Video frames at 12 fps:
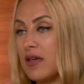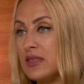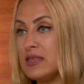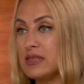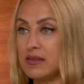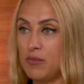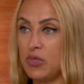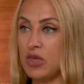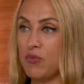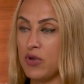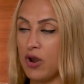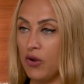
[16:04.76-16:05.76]
This is
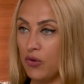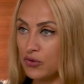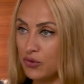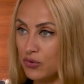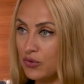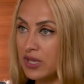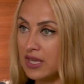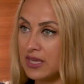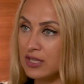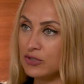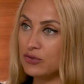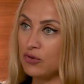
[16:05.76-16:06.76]
something we are also looking
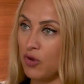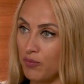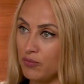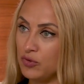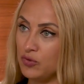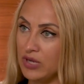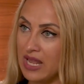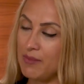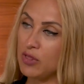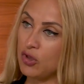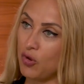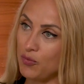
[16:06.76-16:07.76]
into to
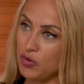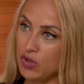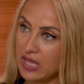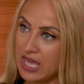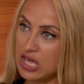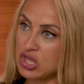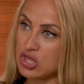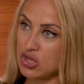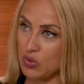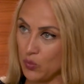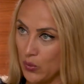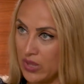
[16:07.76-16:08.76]
enable
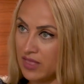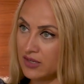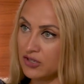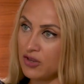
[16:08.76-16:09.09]
communication with the